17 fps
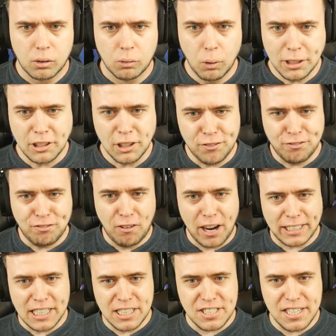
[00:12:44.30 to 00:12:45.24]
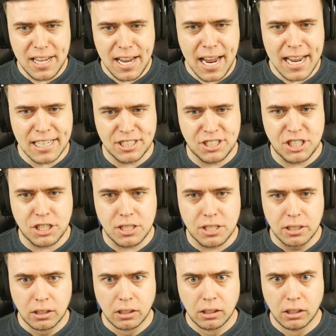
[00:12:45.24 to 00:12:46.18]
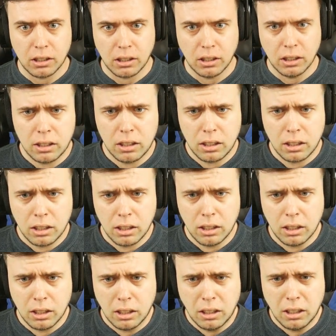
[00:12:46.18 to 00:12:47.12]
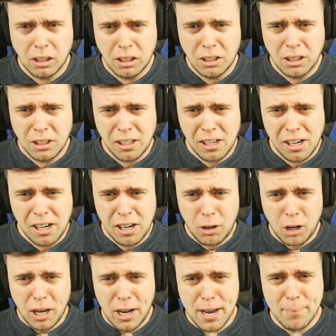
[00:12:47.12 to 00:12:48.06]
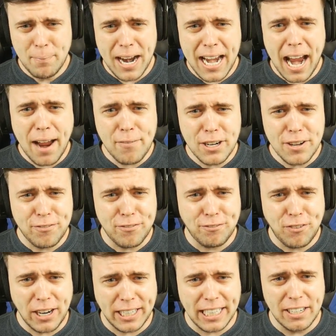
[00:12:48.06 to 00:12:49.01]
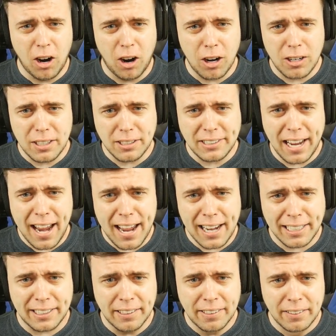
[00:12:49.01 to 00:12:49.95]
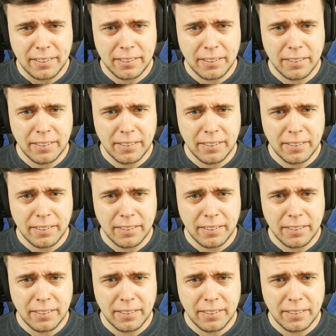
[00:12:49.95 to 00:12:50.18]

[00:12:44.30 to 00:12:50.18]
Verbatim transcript: What the fuck is this? Am I having a fucking heart attack?